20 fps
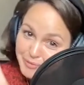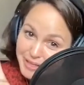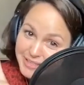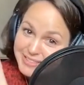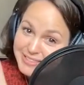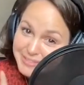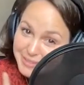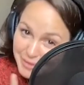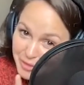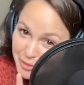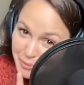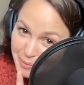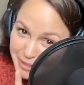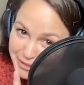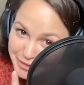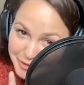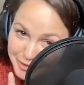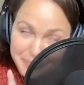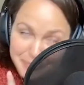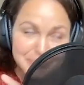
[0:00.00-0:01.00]
this is something that we
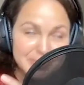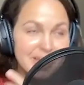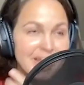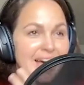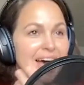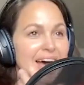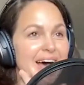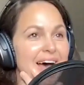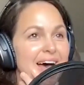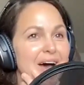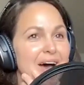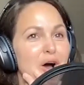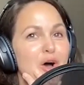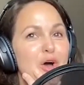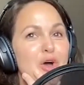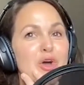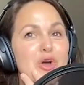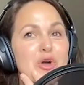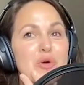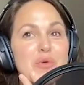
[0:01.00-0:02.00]
do,
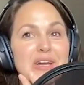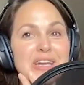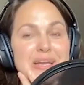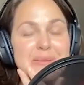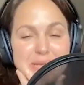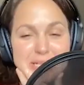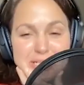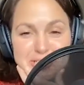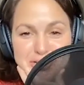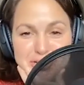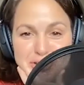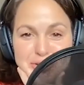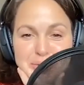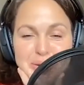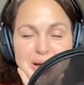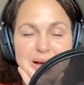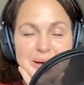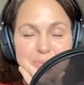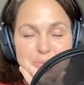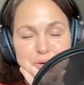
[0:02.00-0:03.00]
who would it be
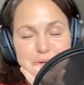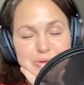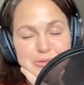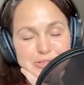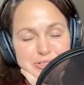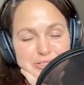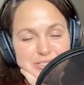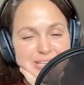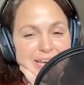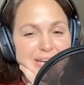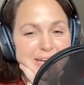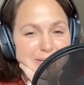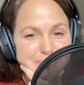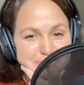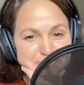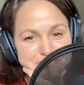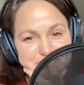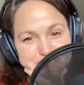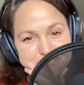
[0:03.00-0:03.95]
to and what would you say?